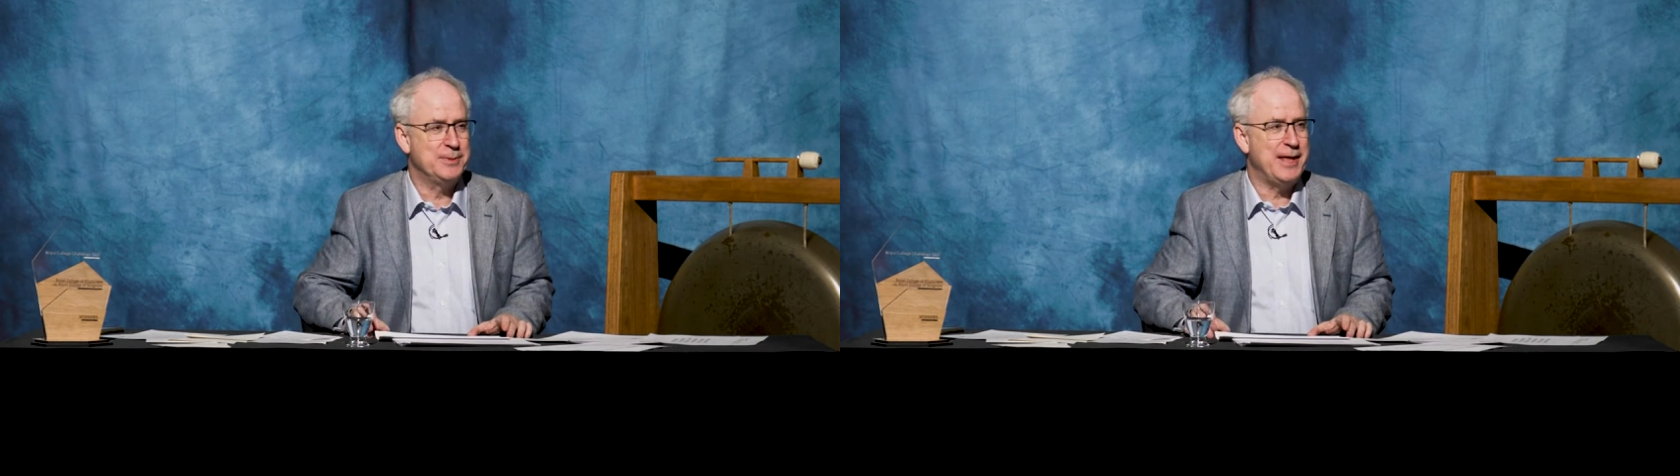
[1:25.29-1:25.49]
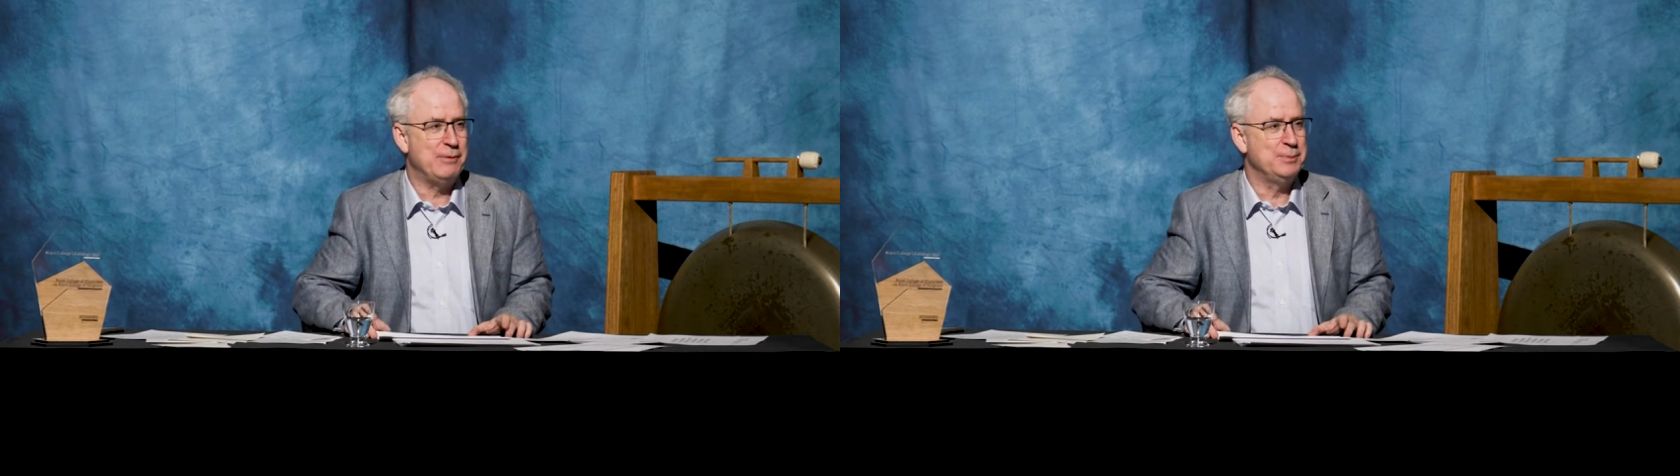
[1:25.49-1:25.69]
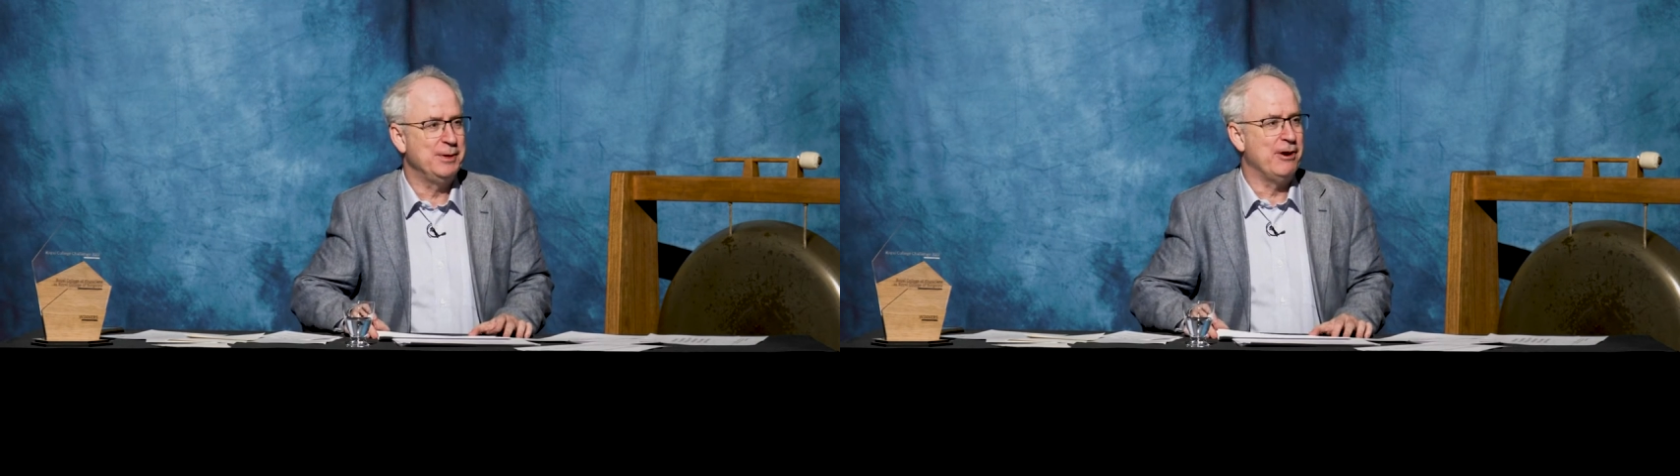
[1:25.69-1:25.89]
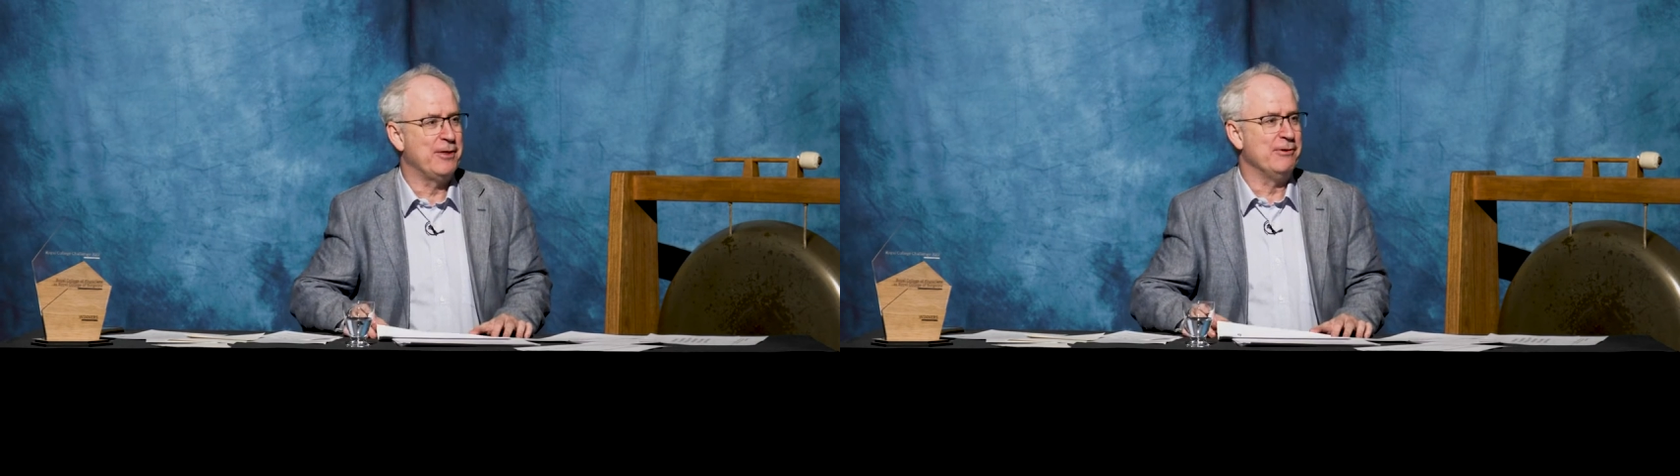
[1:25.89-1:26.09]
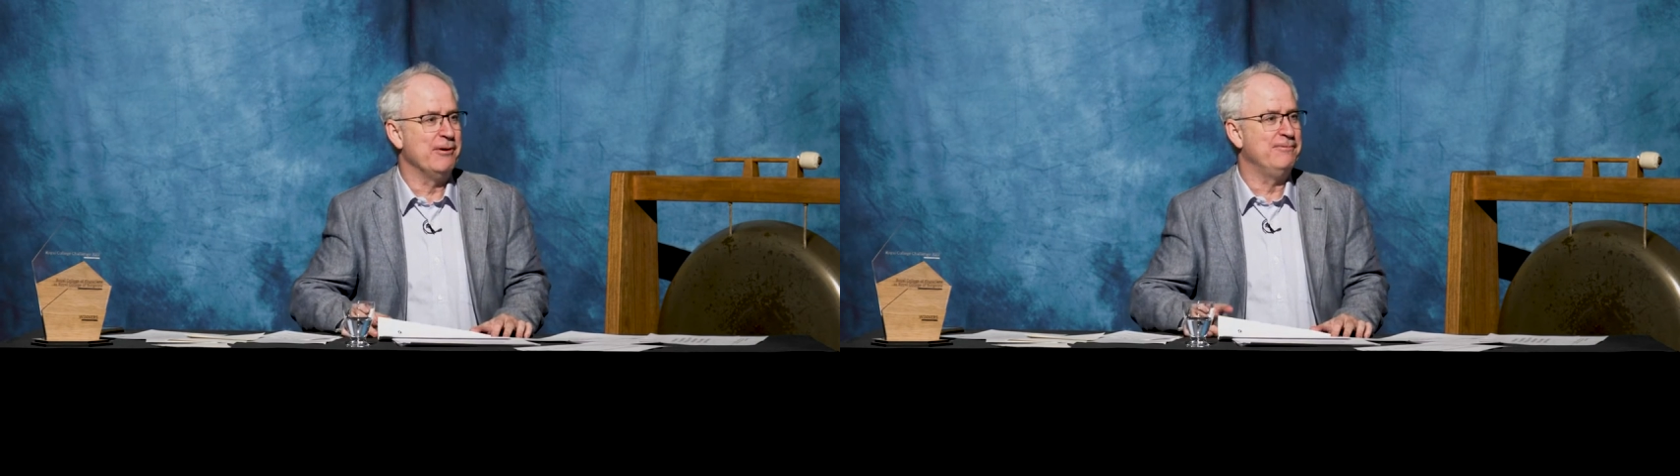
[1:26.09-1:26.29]
but that would be
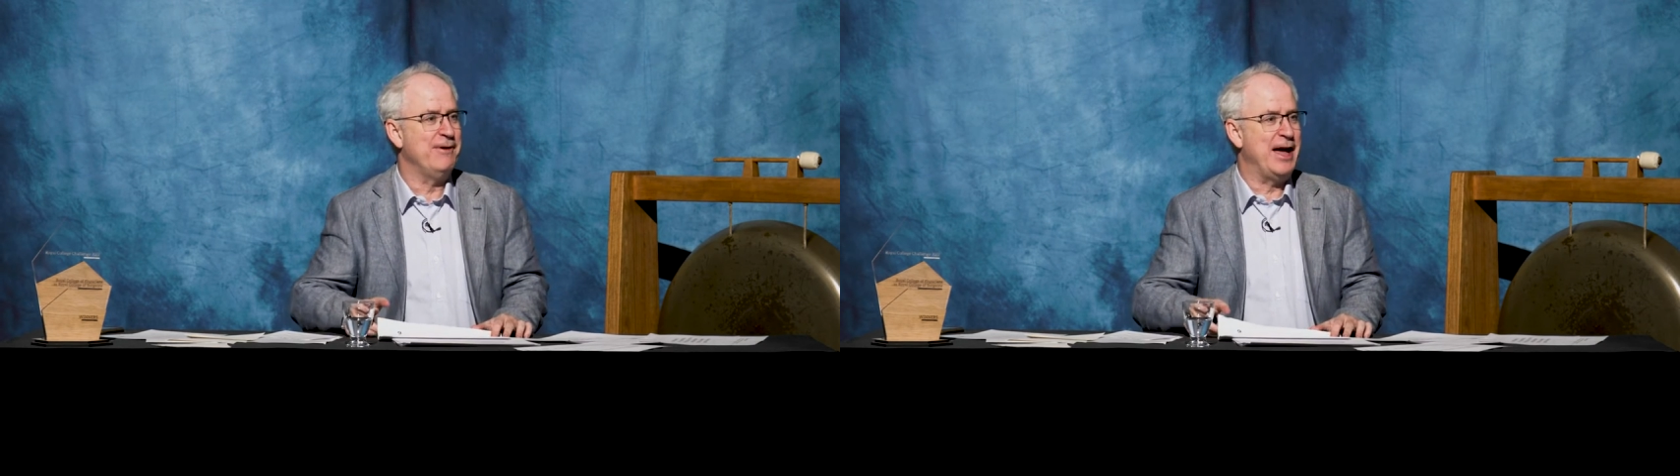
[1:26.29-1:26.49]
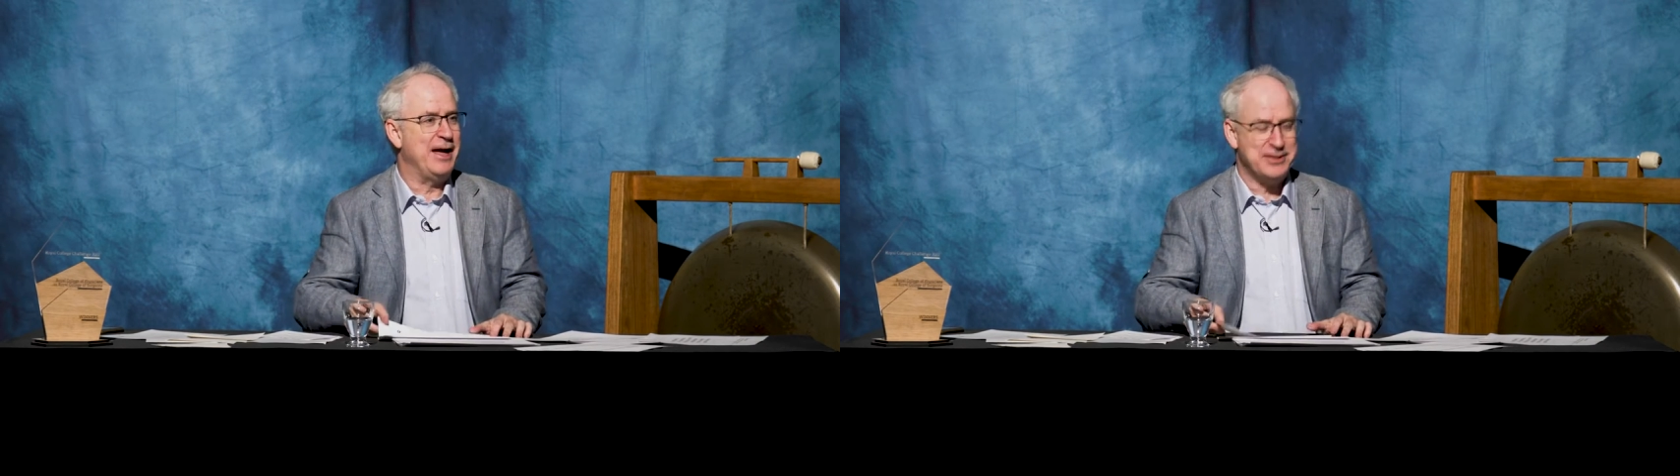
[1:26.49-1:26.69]
rather unfair,